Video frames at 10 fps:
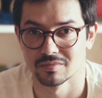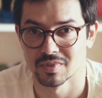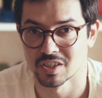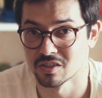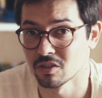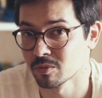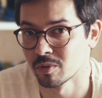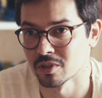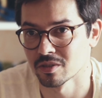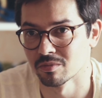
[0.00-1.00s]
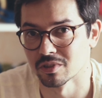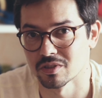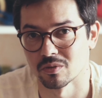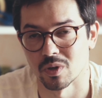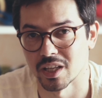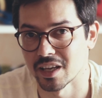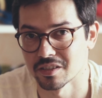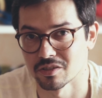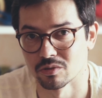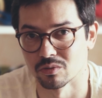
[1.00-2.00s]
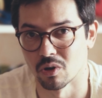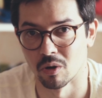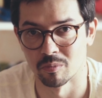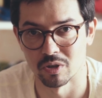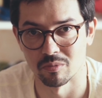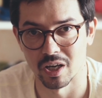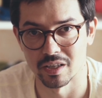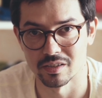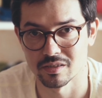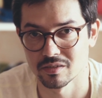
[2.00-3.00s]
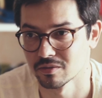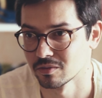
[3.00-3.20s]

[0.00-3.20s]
this is not possible, so one has to compromise